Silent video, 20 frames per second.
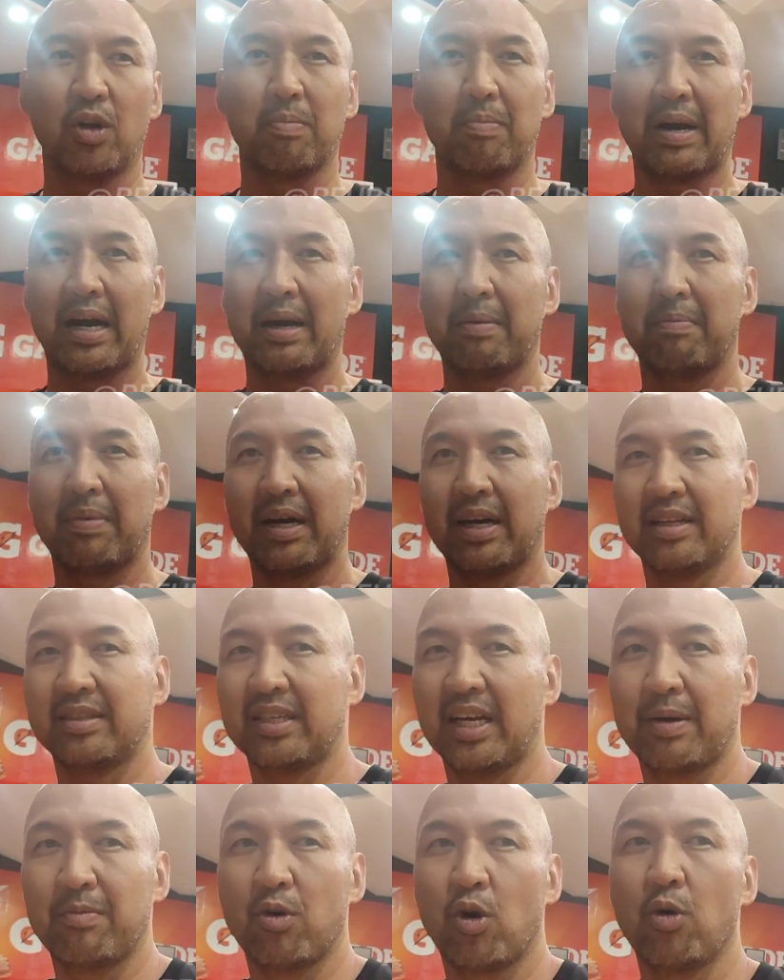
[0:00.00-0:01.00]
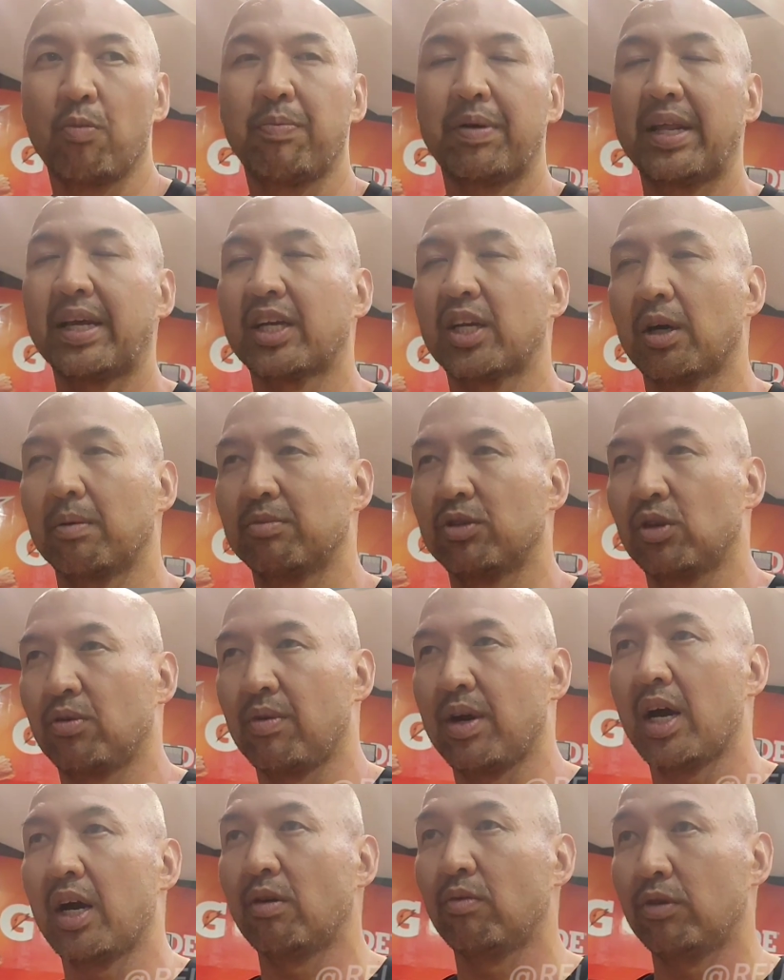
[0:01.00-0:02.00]
by the time opening comes
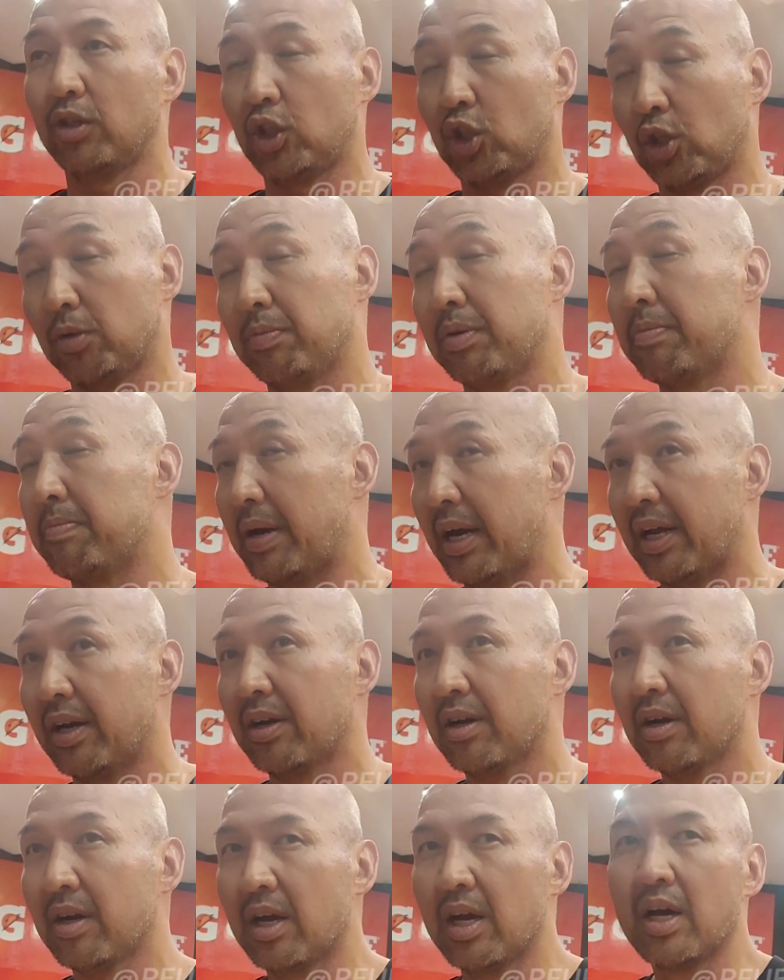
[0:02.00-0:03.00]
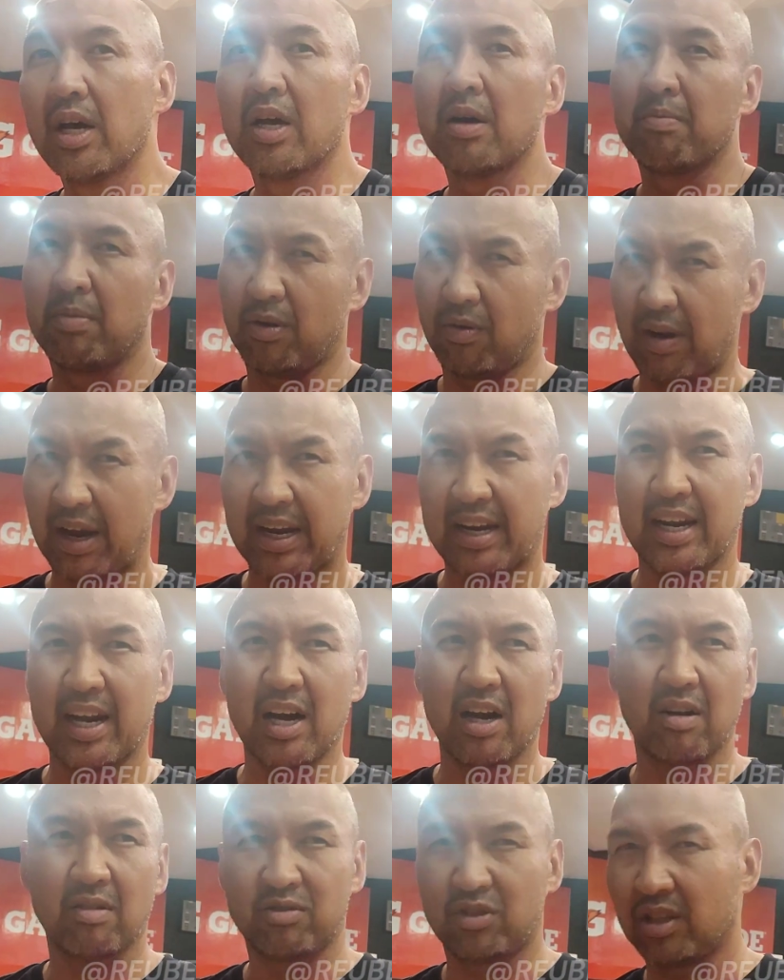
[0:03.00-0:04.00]
around, we should be better. But right
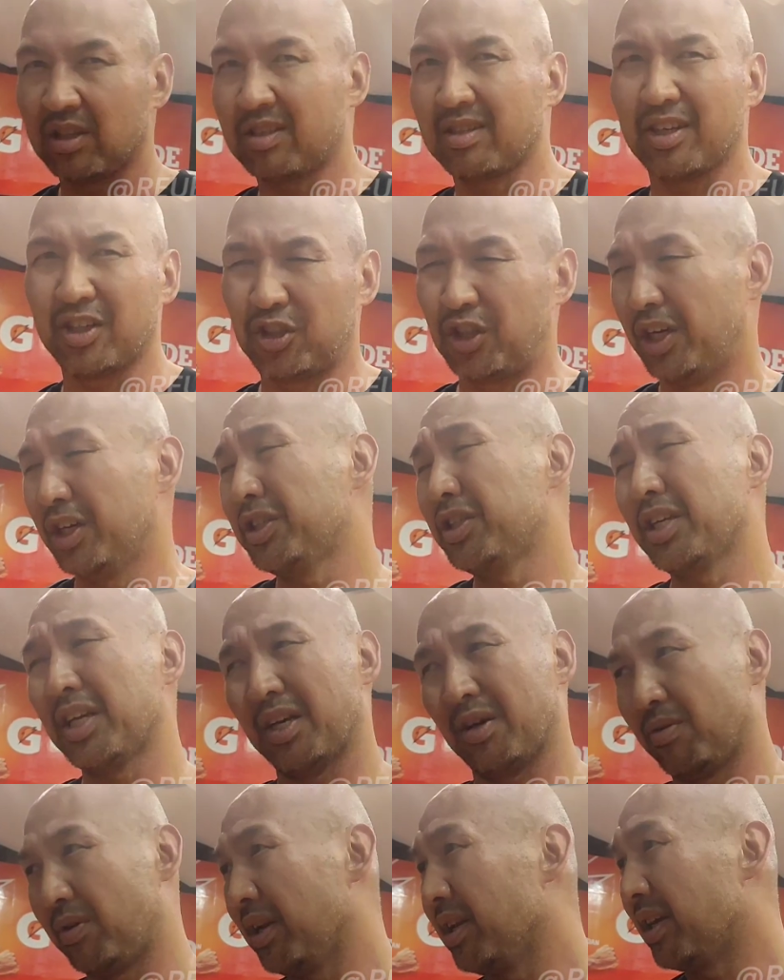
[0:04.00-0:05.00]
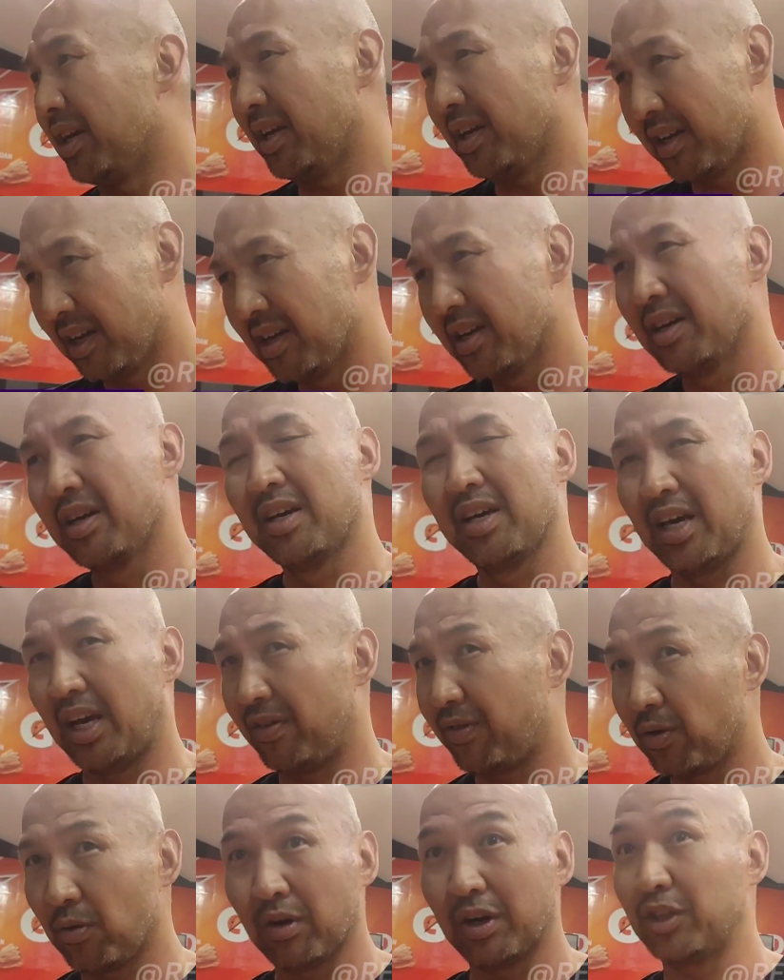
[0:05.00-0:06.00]
now, just adjusting, really,
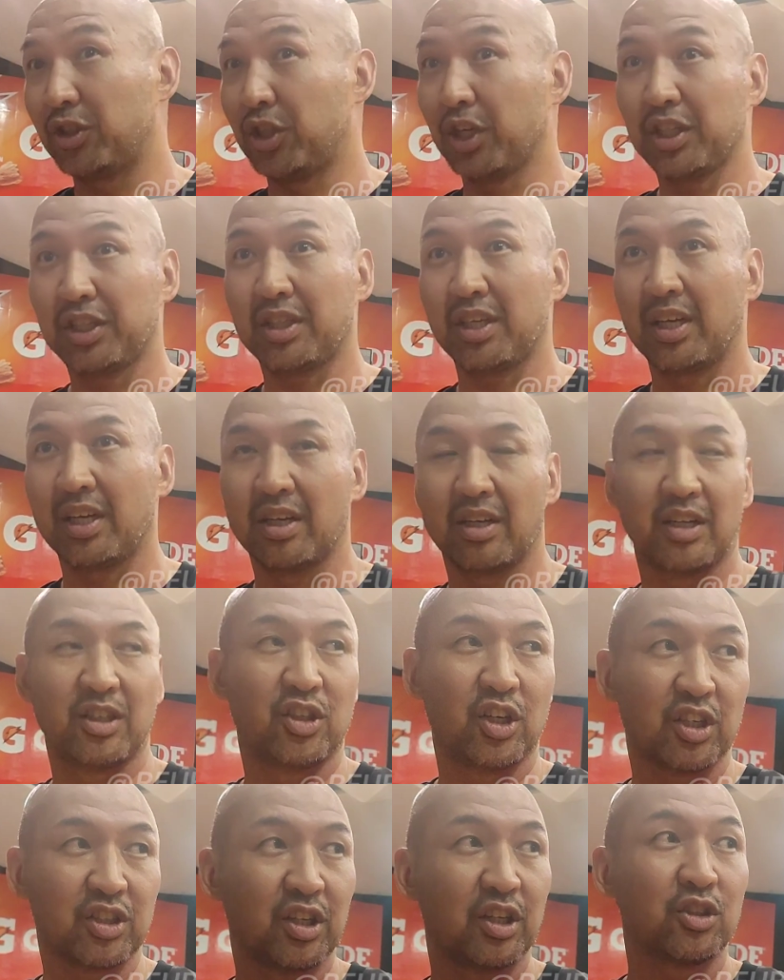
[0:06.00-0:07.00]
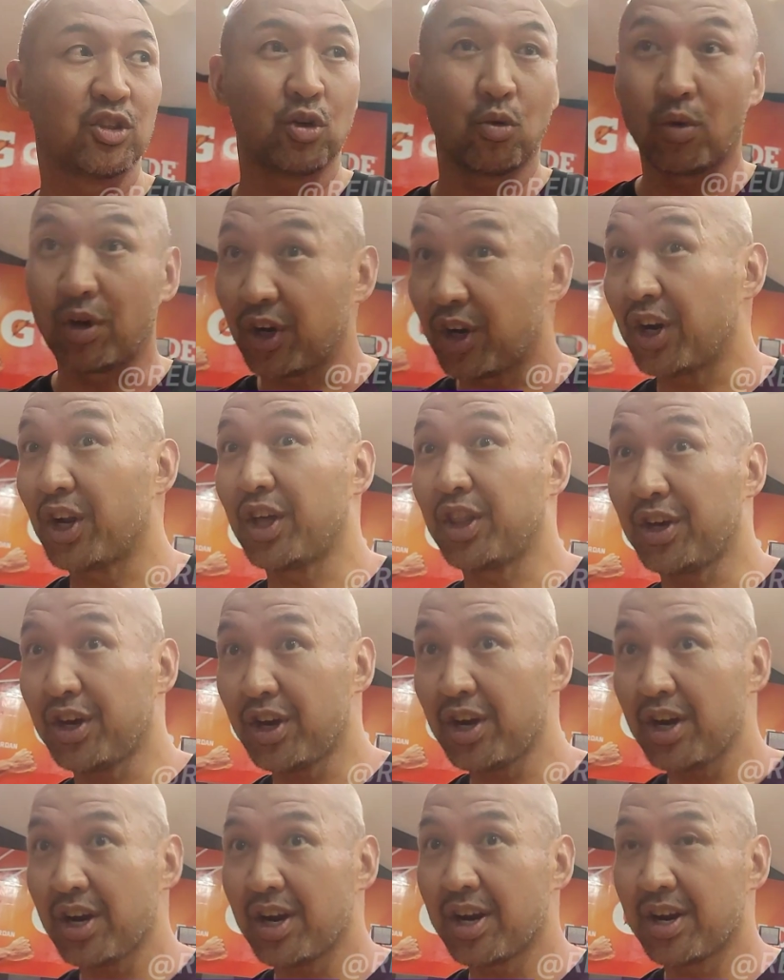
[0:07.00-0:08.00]
everyone adjusting to one
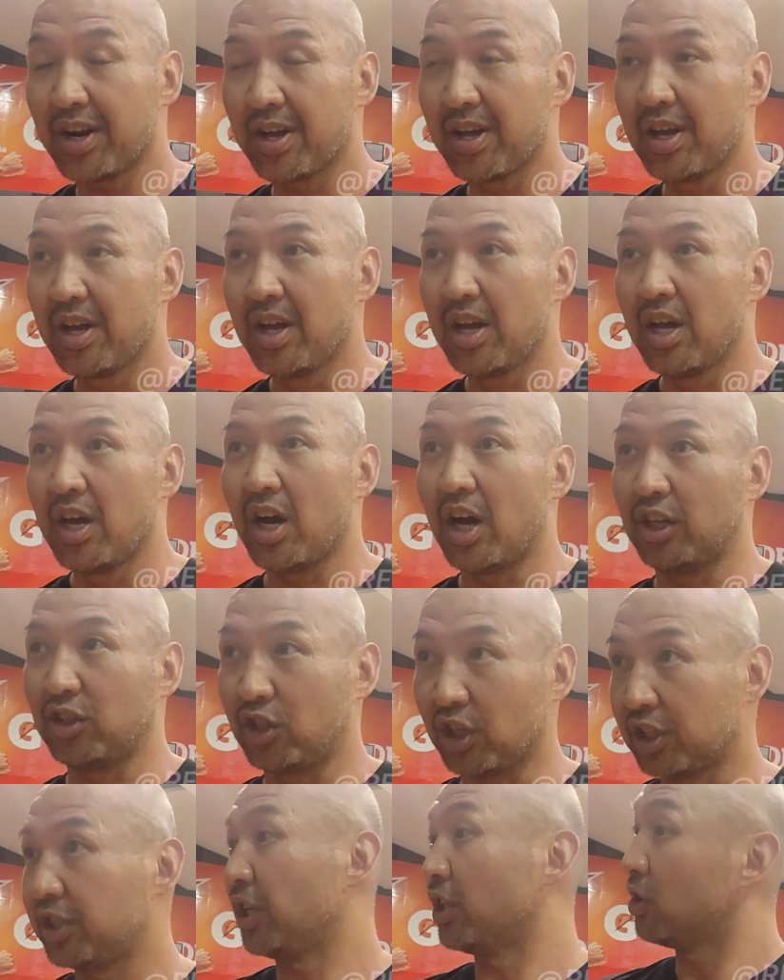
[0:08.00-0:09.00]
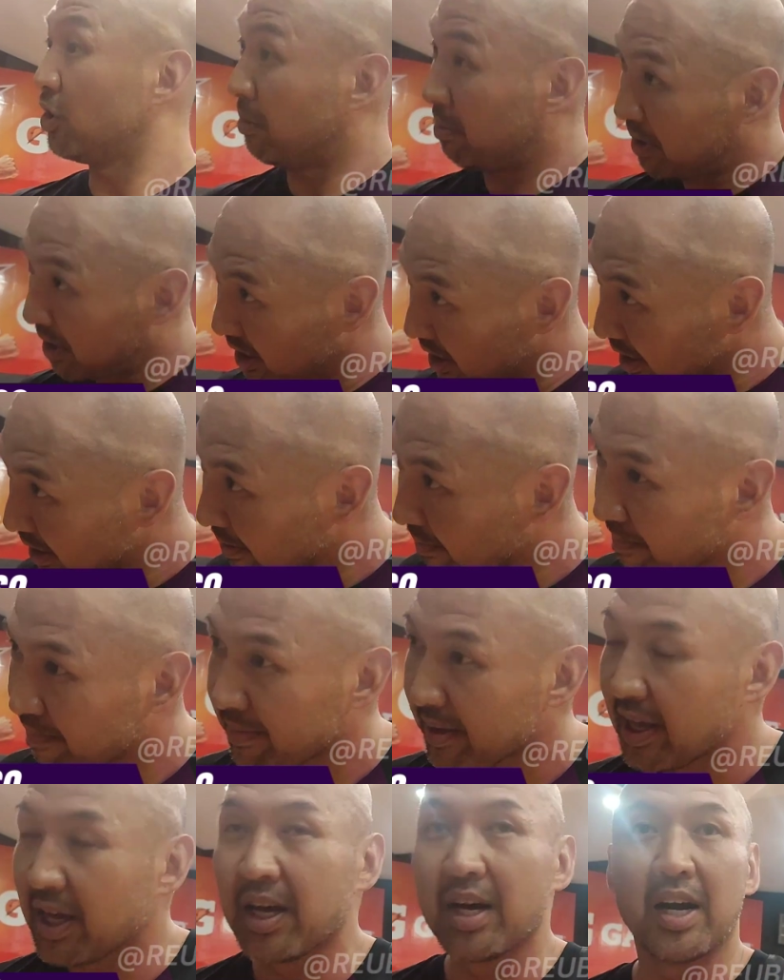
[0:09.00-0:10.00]
another, adjusting to me.
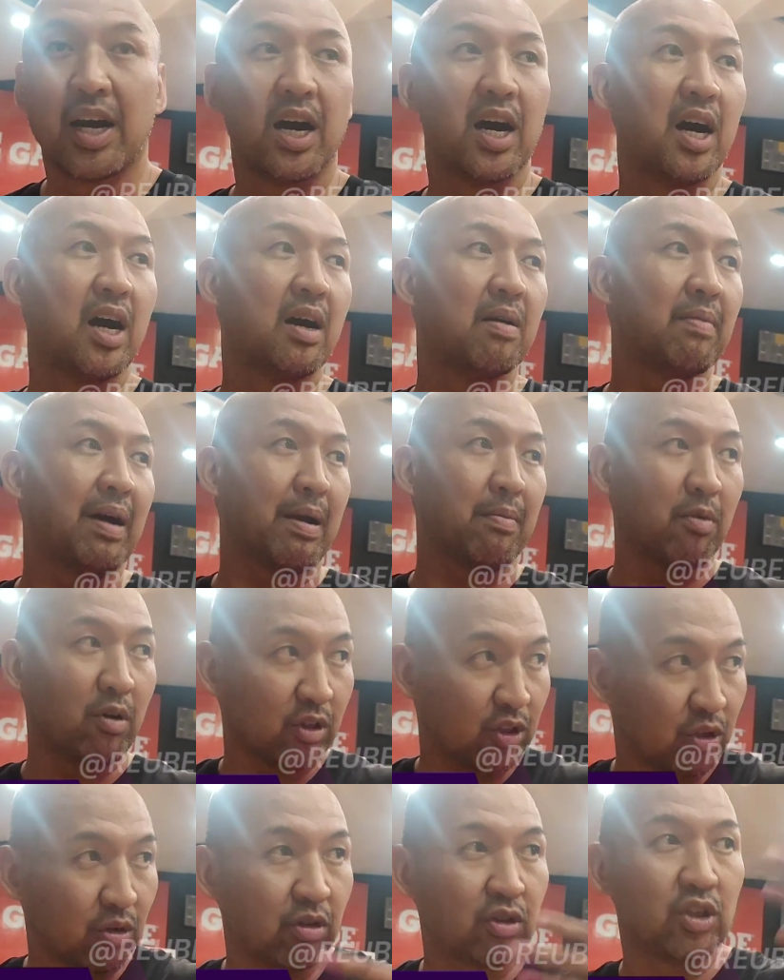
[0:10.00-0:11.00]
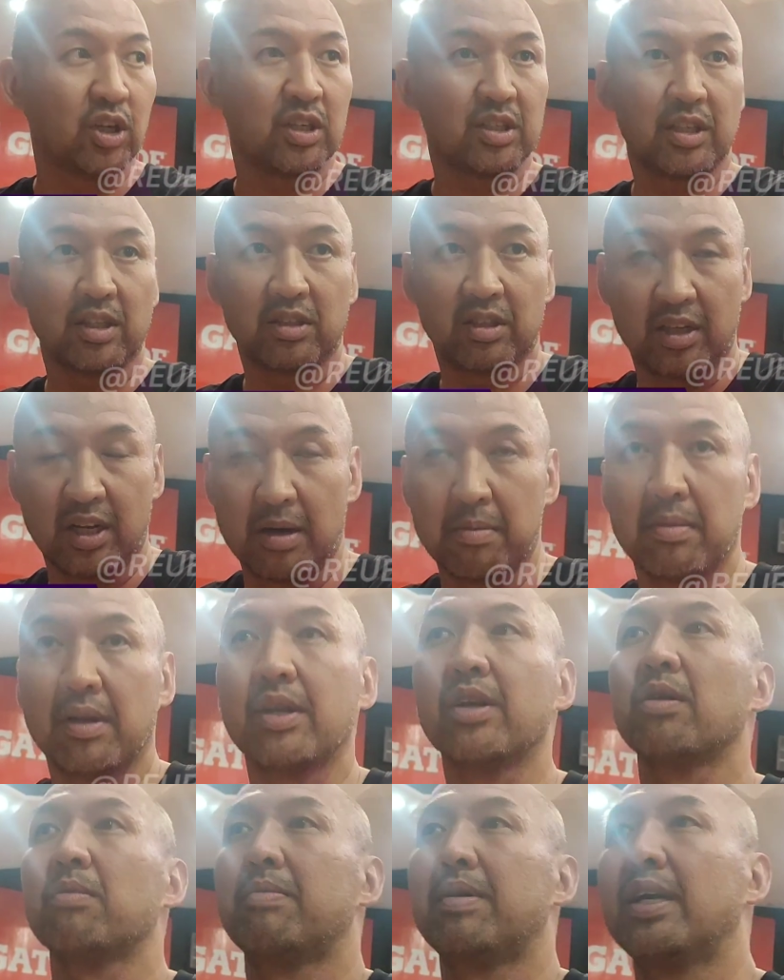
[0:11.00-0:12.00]
I'm also adjusting to them a
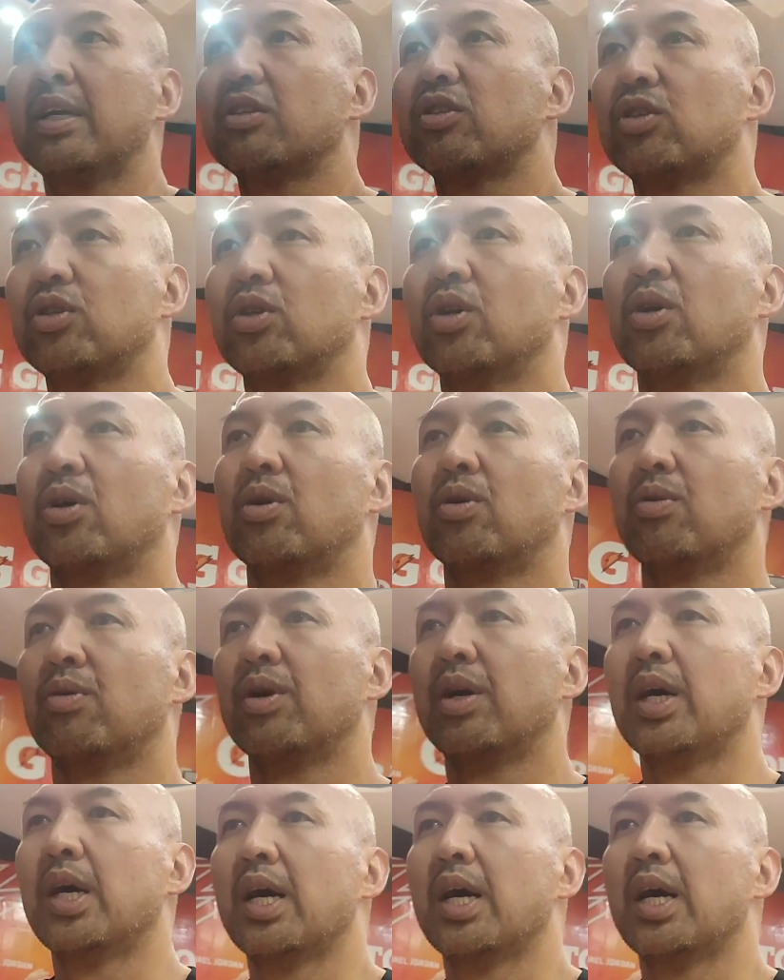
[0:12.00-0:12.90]
little bit. So,